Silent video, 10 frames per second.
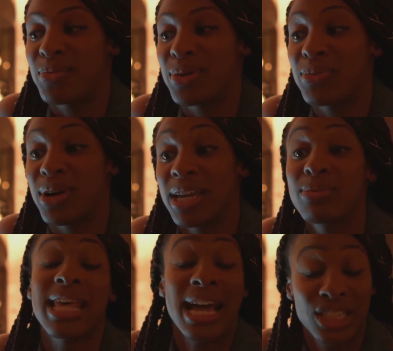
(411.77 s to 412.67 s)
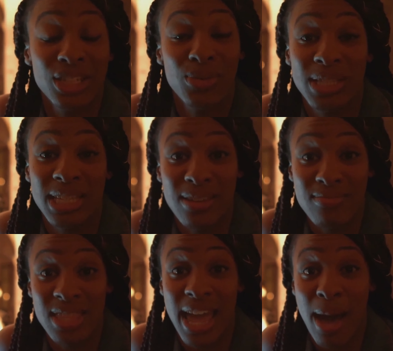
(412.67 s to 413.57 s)
he was actually going to give
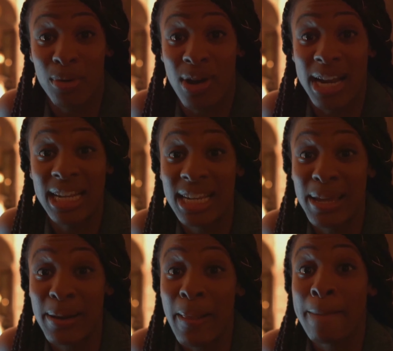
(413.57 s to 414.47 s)
me the capital I needed,